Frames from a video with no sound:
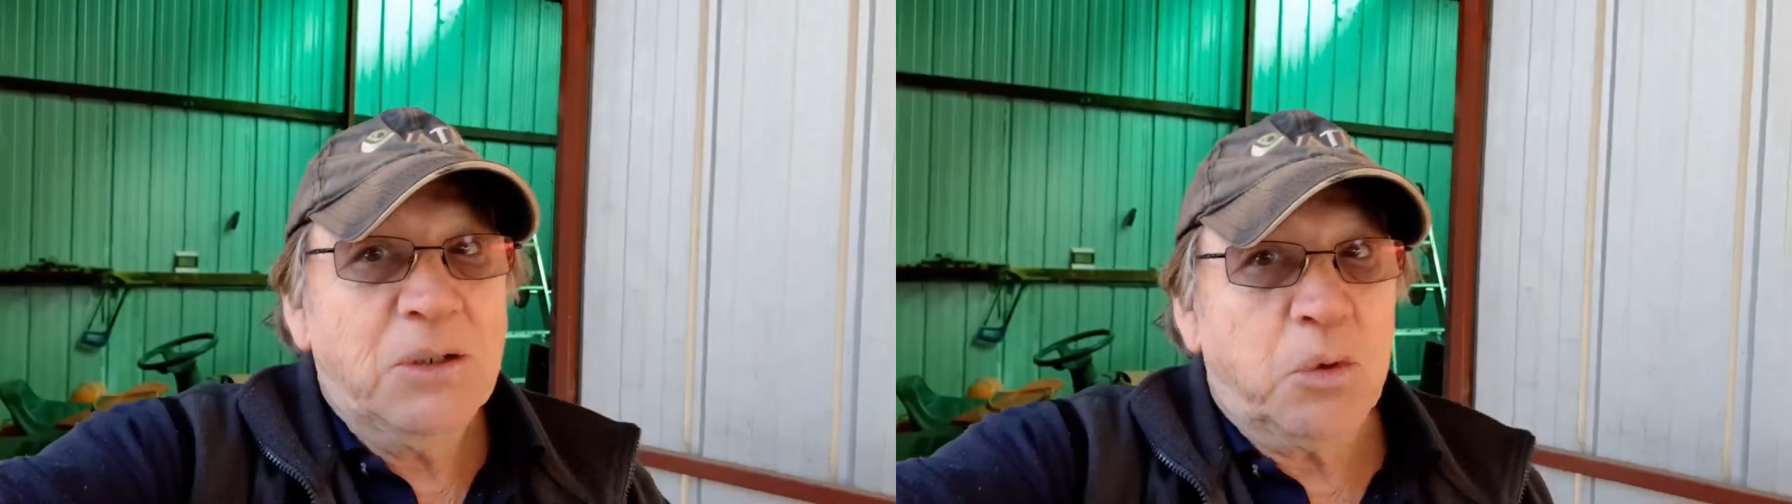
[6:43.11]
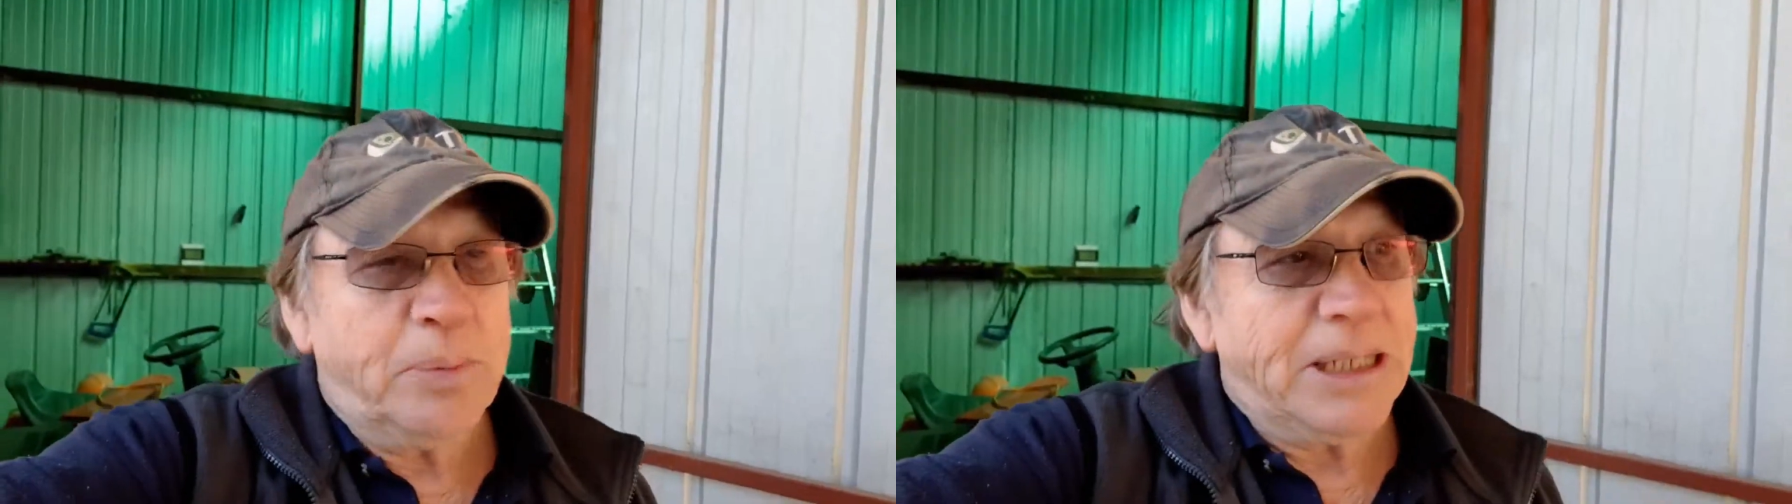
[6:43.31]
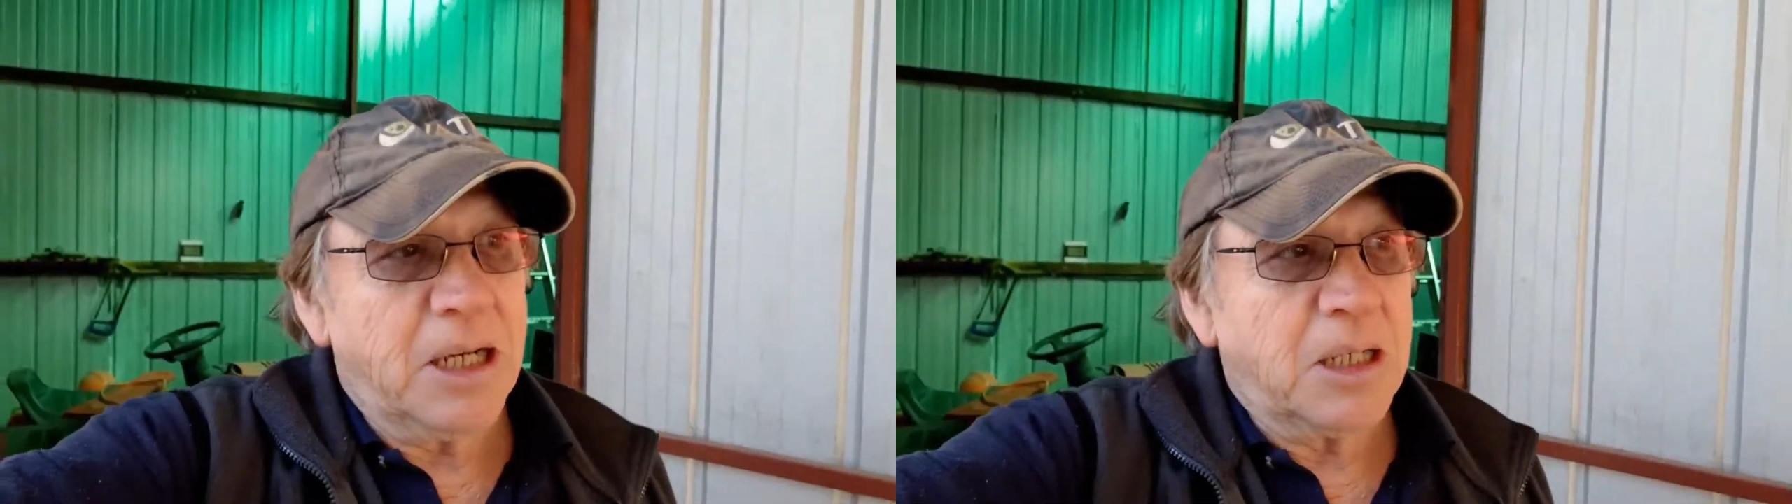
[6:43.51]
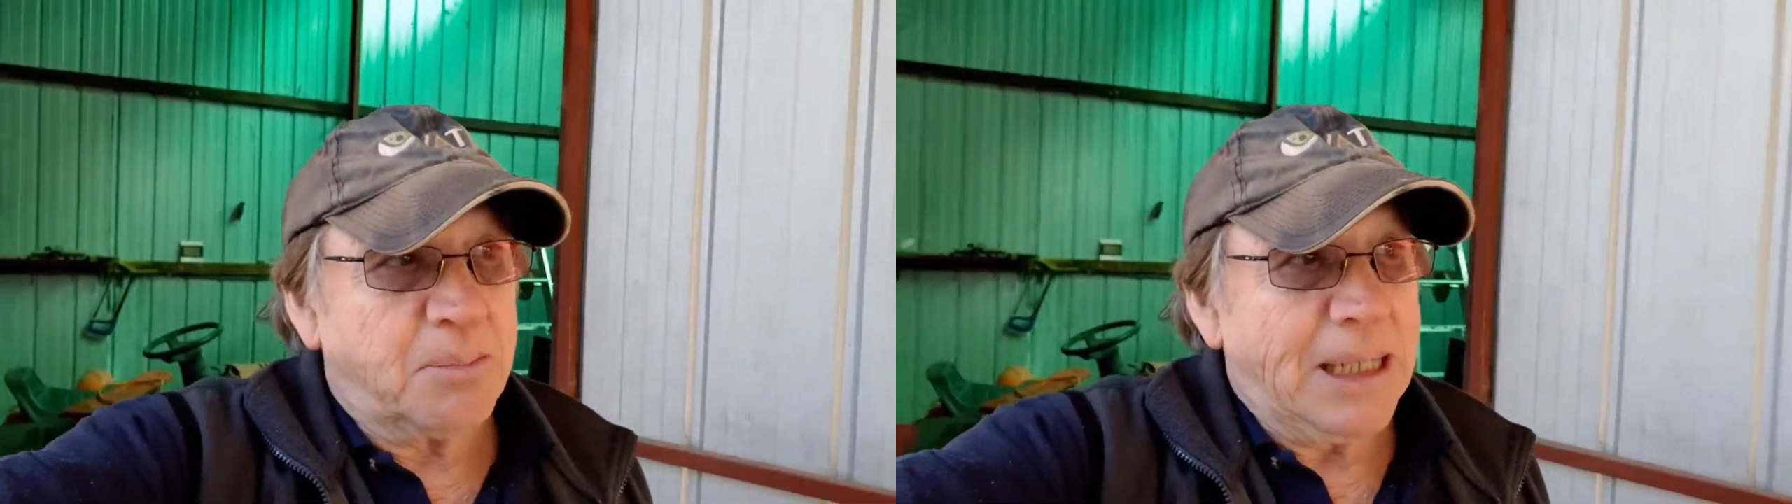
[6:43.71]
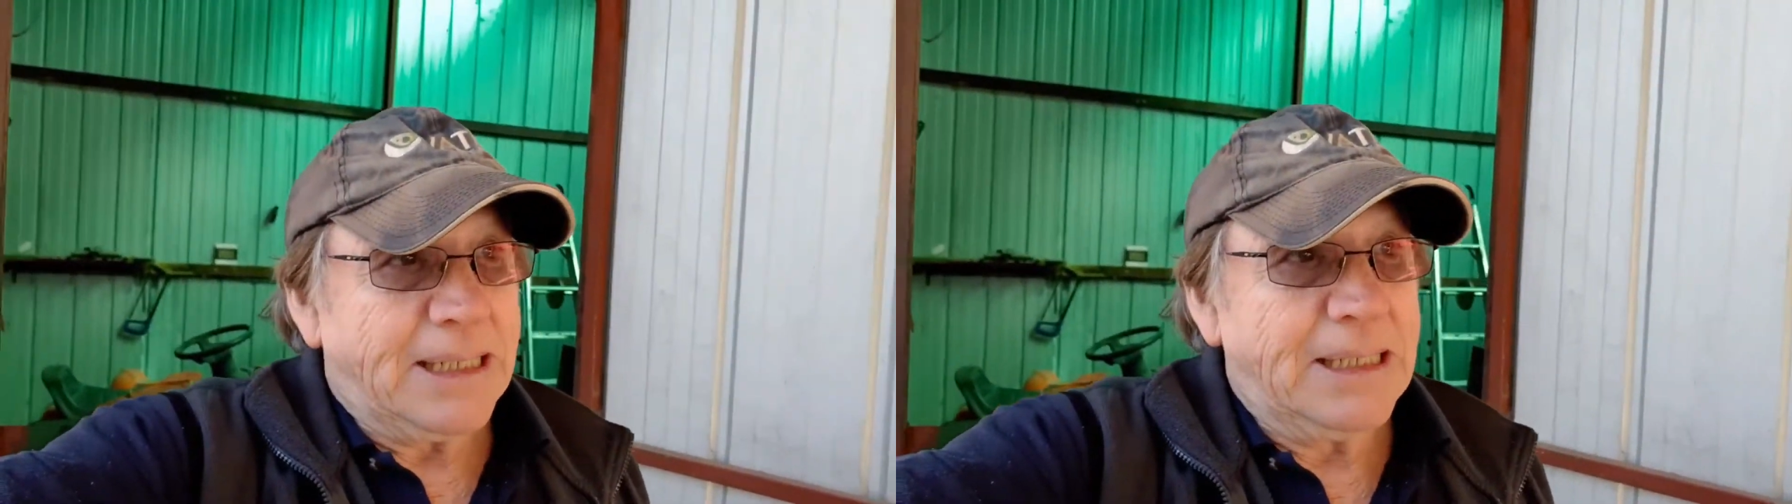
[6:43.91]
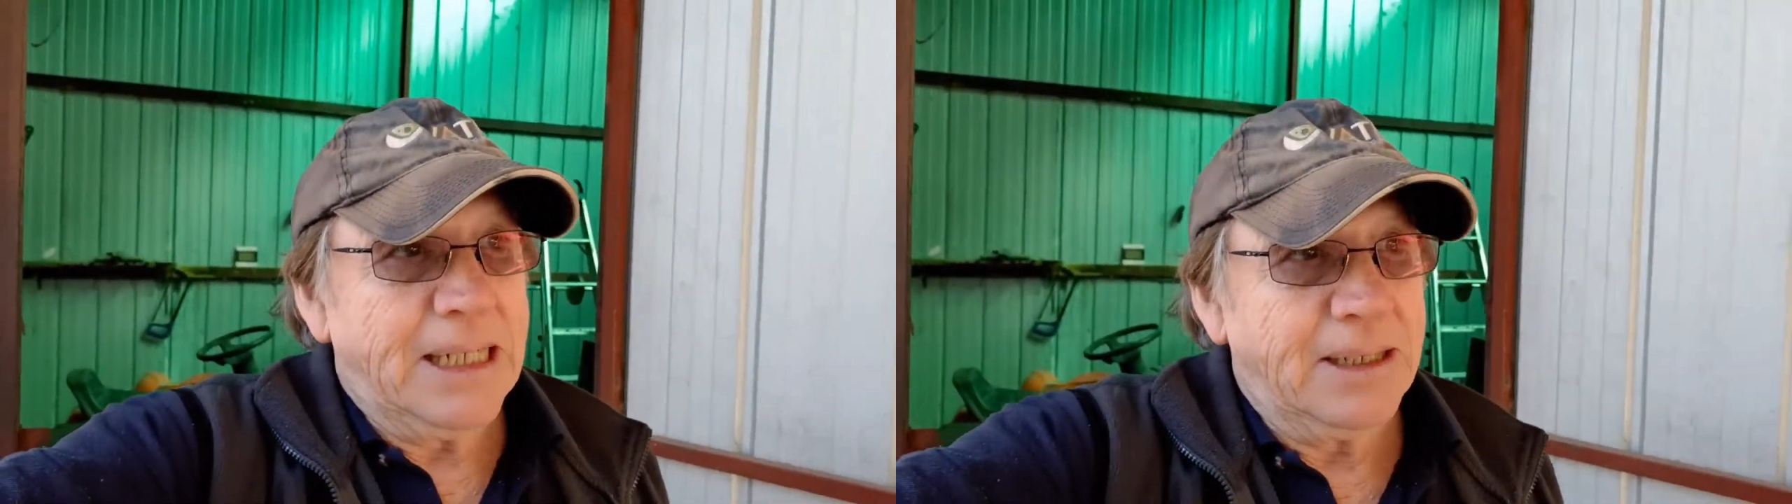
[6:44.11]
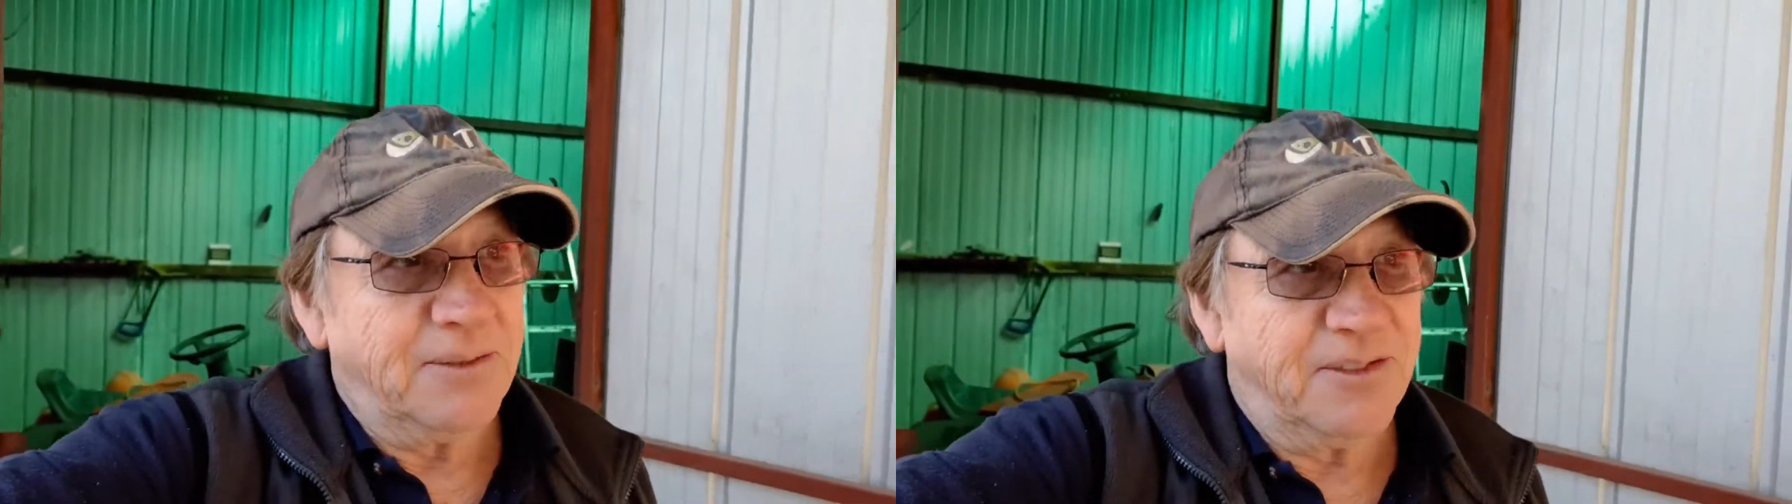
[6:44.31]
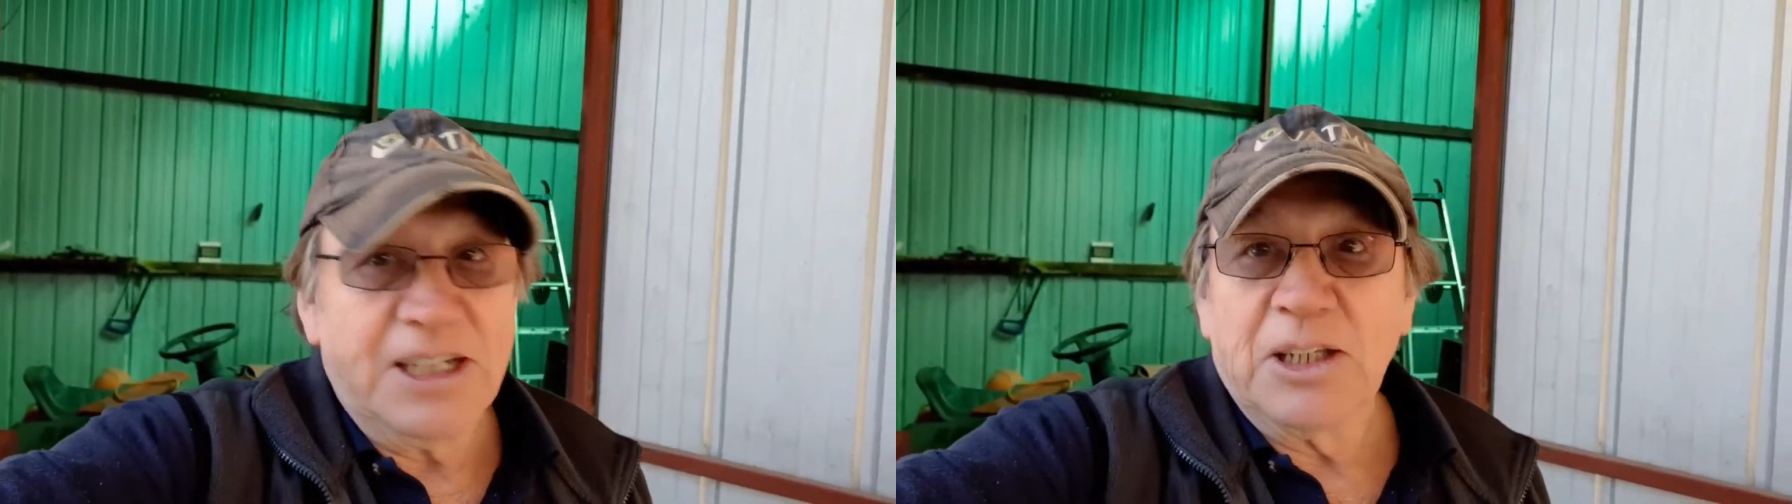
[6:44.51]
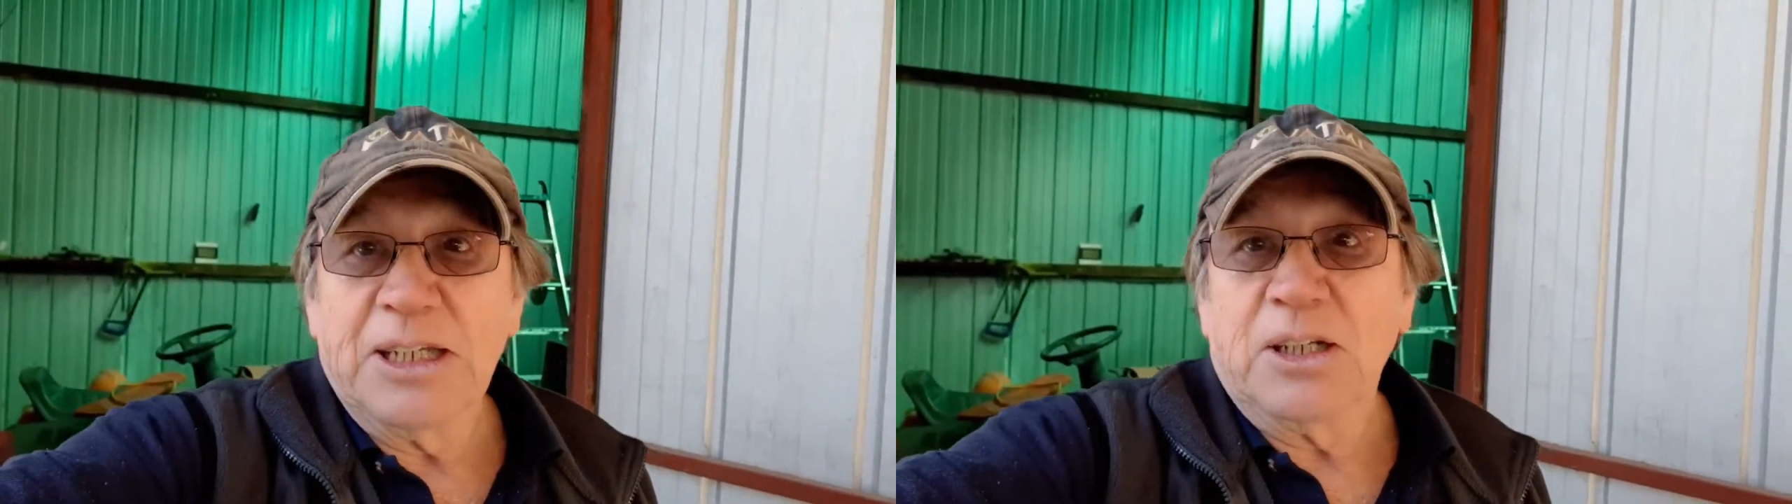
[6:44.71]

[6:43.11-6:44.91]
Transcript: we'll be going back again fairly